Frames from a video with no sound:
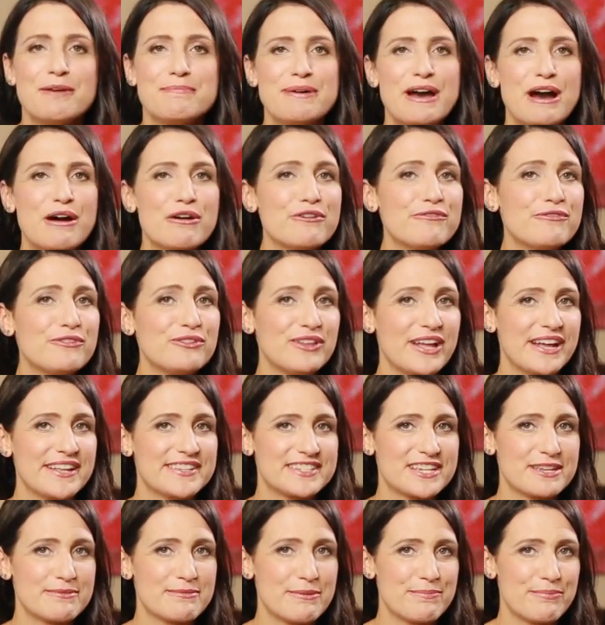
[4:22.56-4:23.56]
Powerful
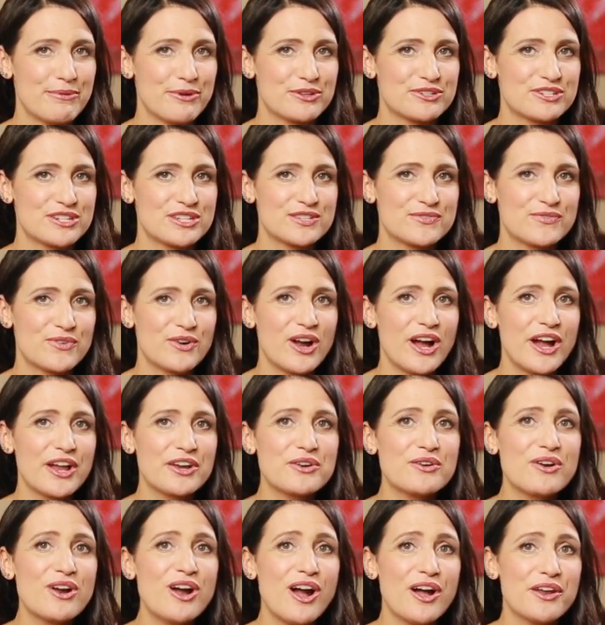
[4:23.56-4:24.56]
lights can be purchased for
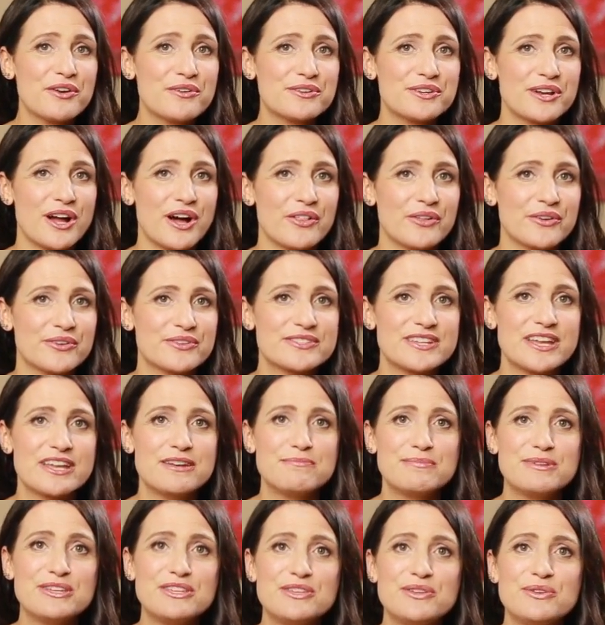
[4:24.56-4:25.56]
under $100
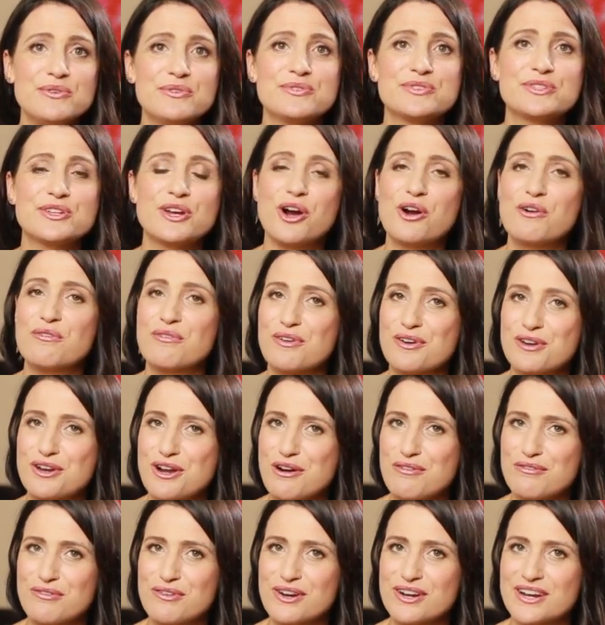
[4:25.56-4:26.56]
and be used over and
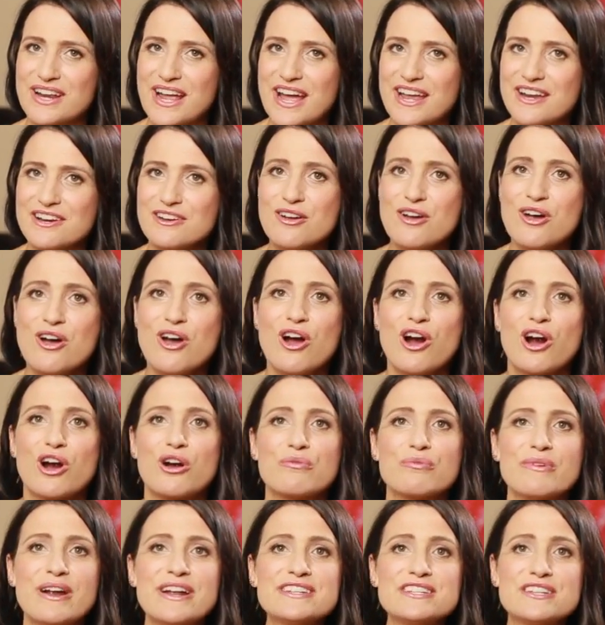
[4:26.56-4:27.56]
over again, or
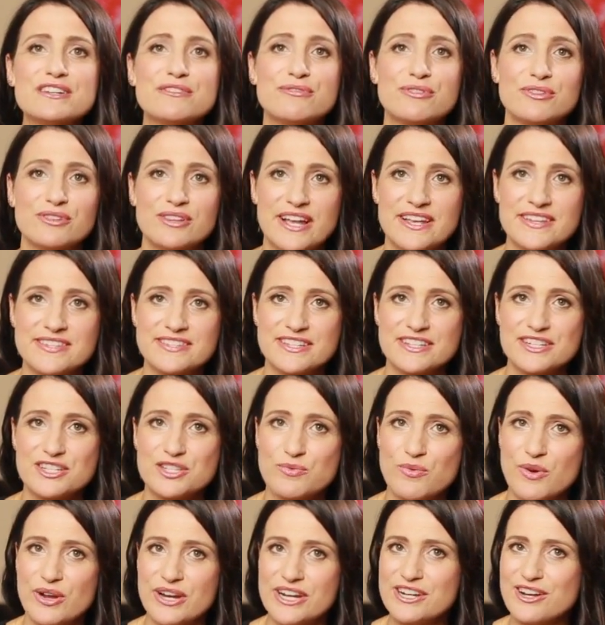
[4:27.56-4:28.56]
rented for less than
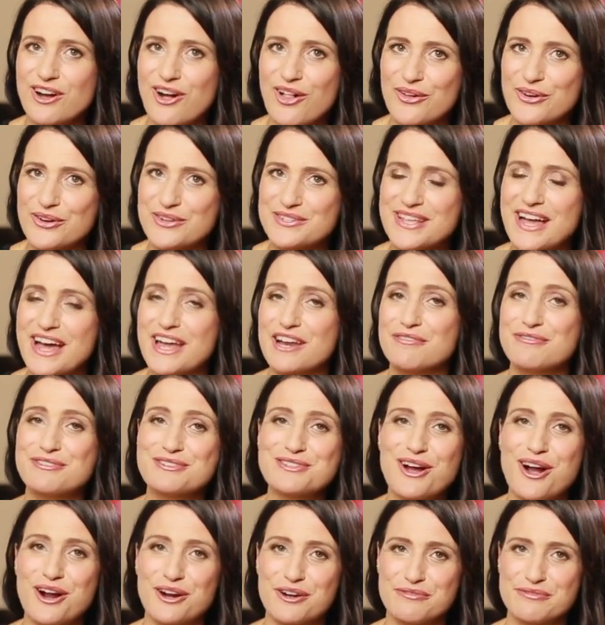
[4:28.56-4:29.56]
$20 at a
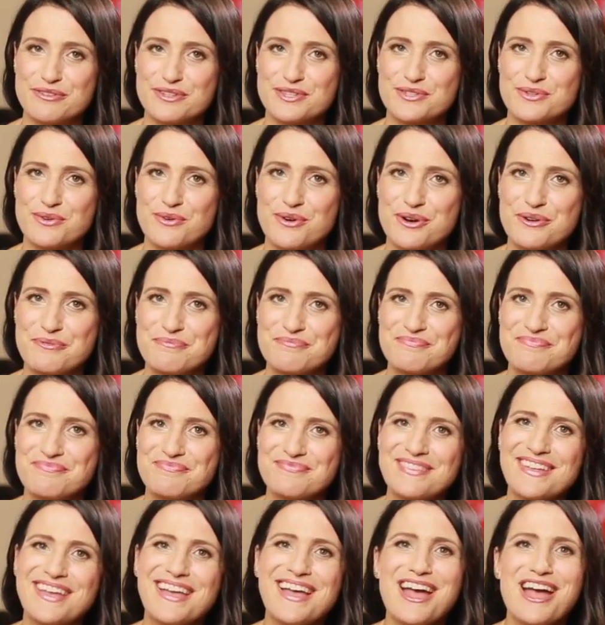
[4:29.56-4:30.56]
photography store.
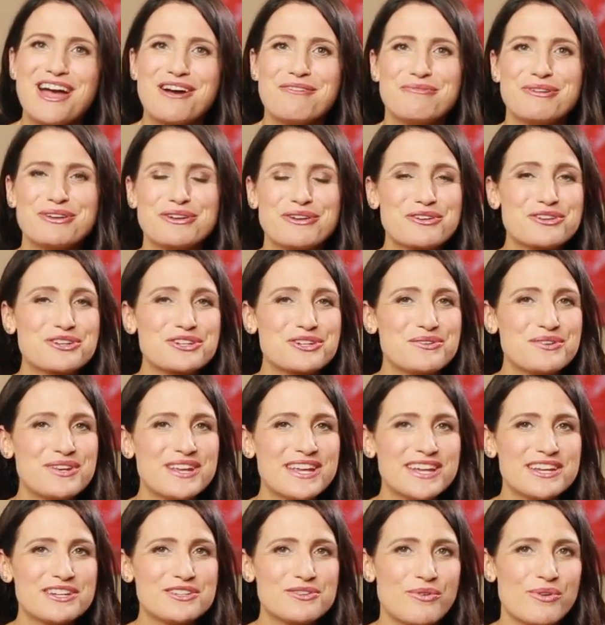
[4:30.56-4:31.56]
When you're
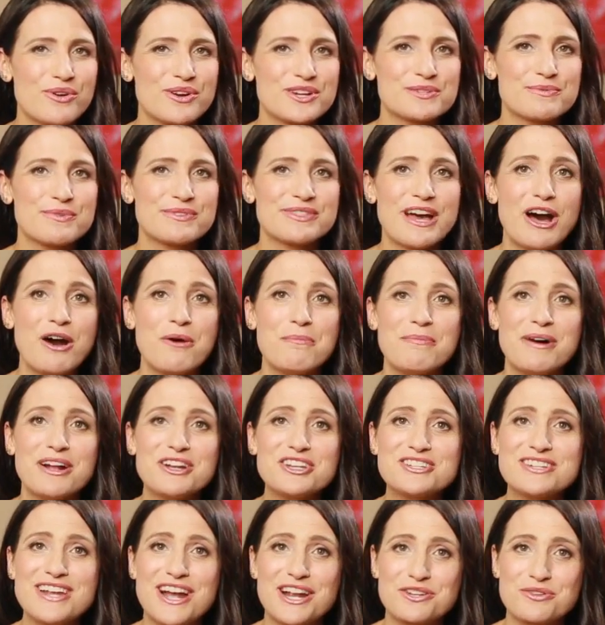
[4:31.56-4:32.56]
shooting indoors without
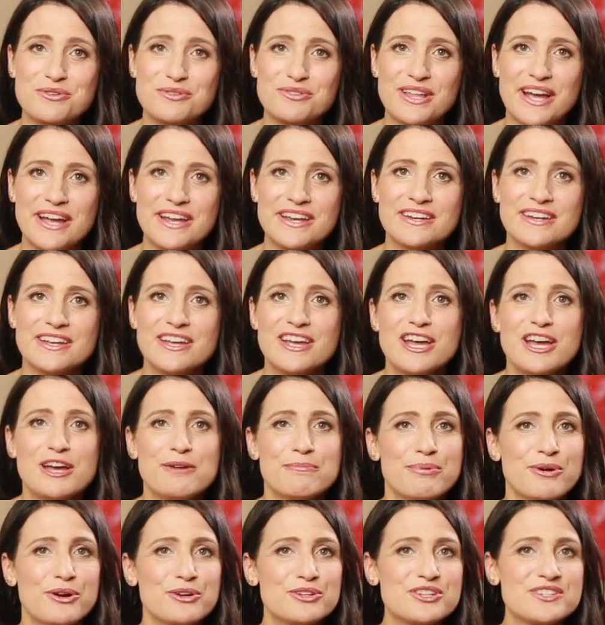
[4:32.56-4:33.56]
much natural light,
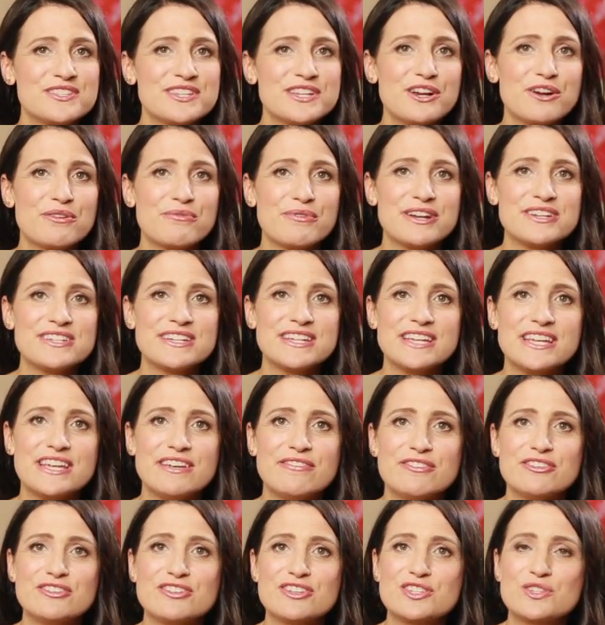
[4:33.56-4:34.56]
purchasing or renting
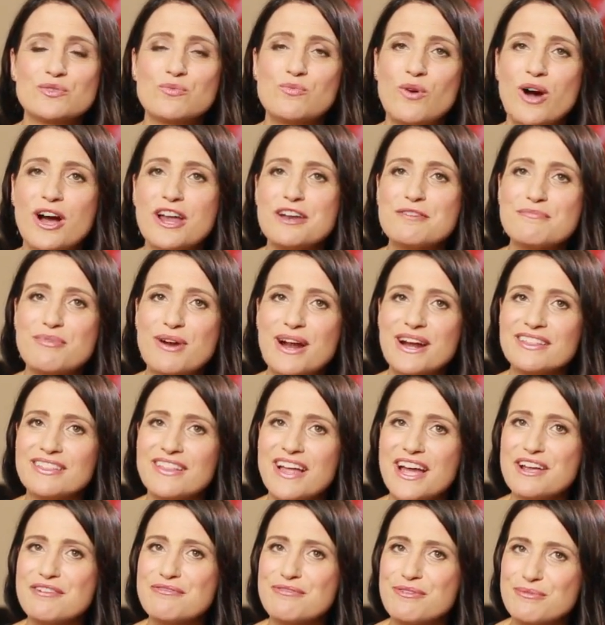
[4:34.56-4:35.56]
even just one bright
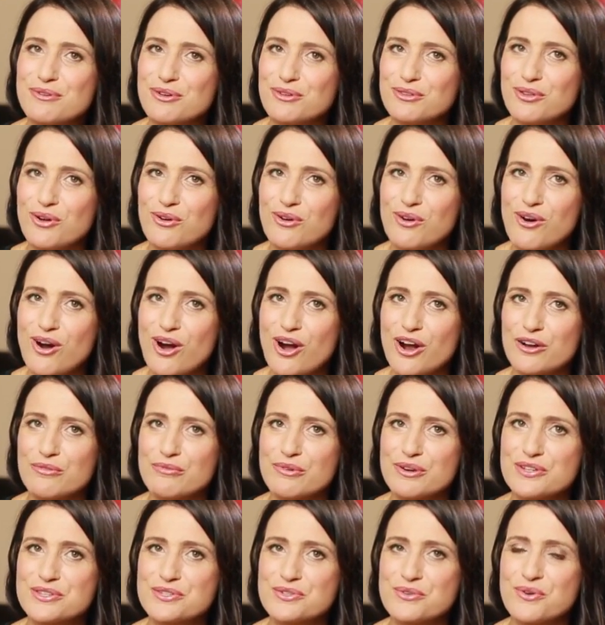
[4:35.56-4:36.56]
light from your local
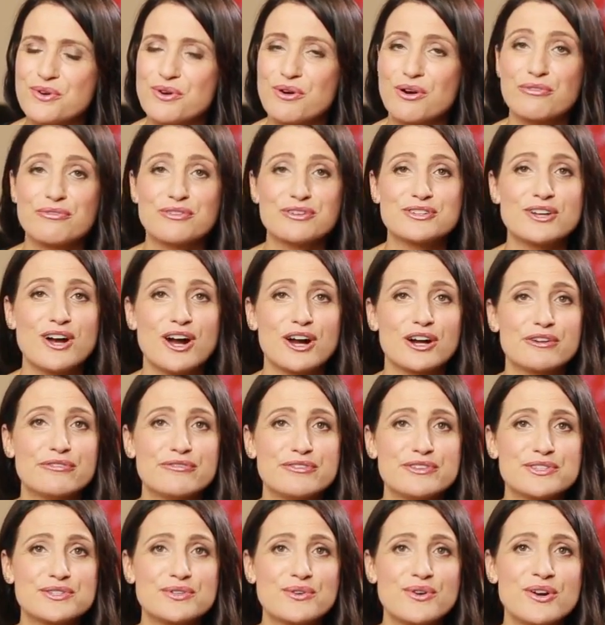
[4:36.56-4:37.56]
hardware store or
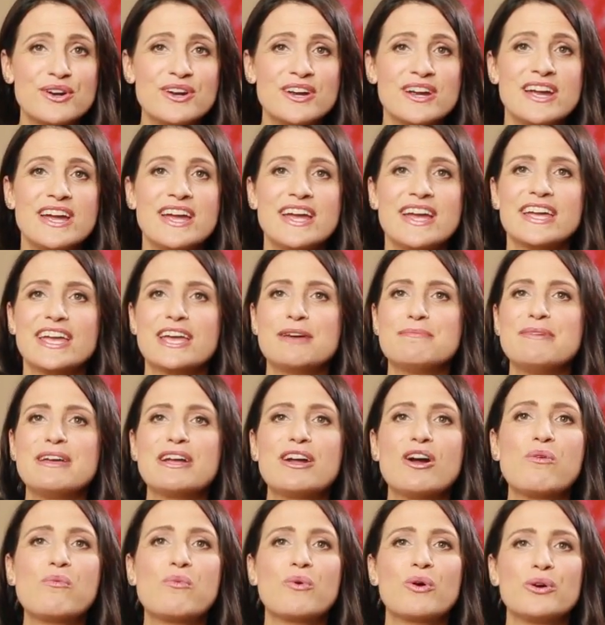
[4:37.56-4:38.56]
photography store can
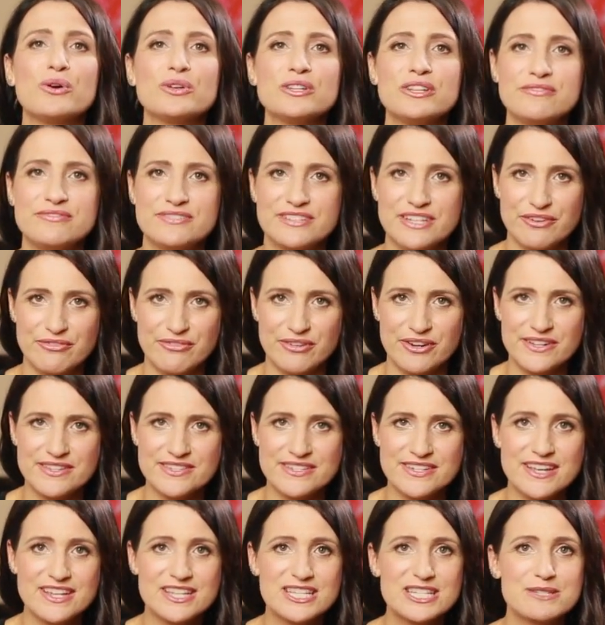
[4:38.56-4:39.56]
make a world of
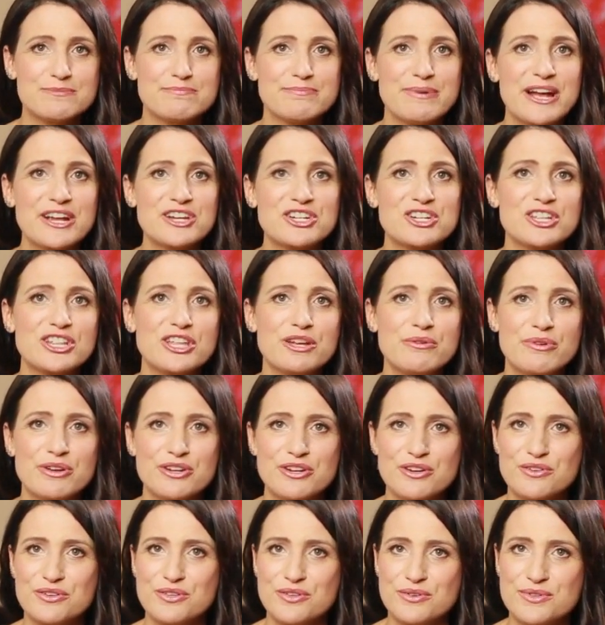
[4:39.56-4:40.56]
difference, especially
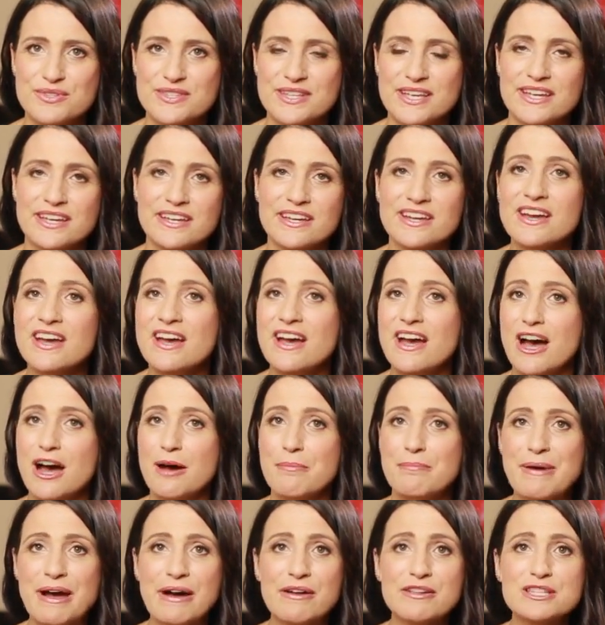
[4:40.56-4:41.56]
when you're using a
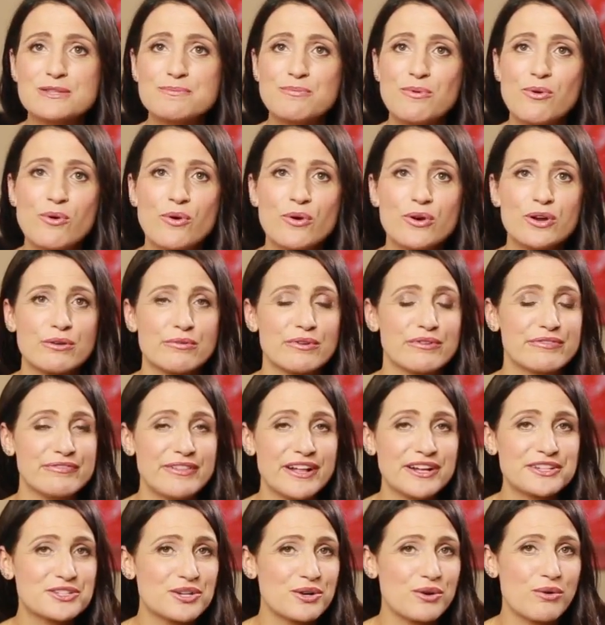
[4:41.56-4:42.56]
bounce board, a
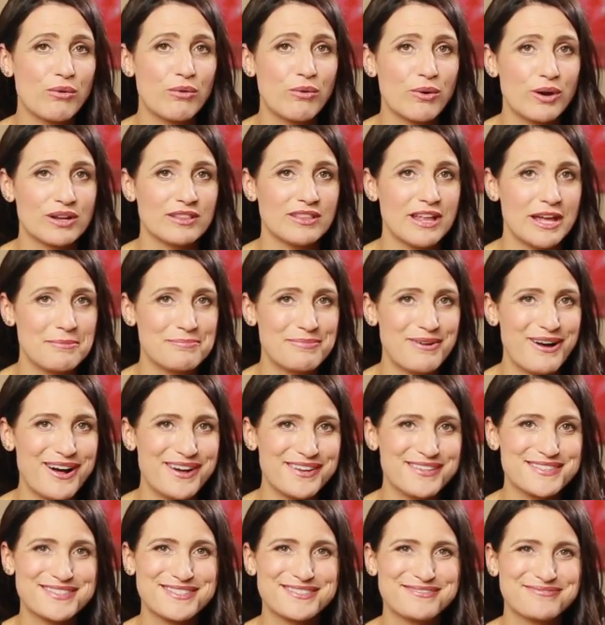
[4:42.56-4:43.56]
reflector, or a light
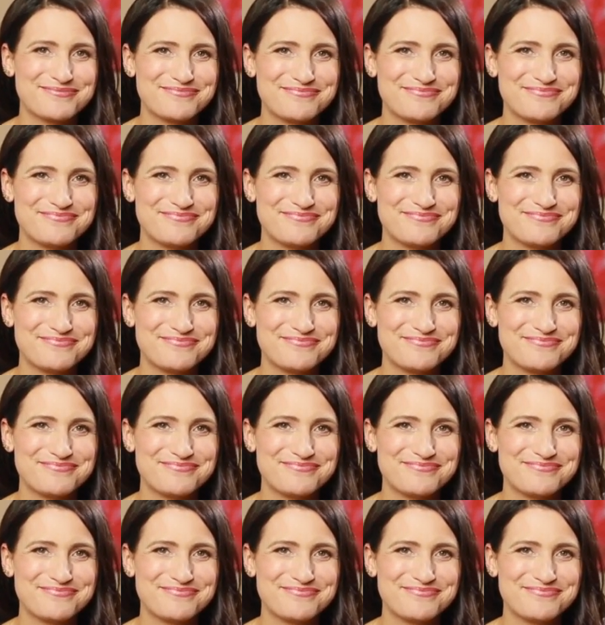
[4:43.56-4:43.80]
box.